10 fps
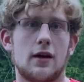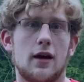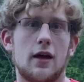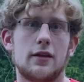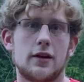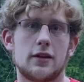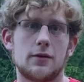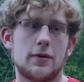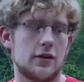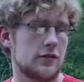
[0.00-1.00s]
And then another
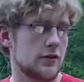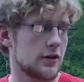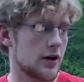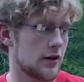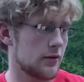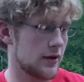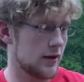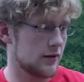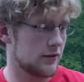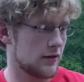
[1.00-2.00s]
place you can go
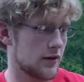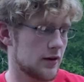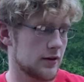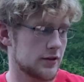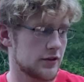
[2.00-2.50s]
is uh,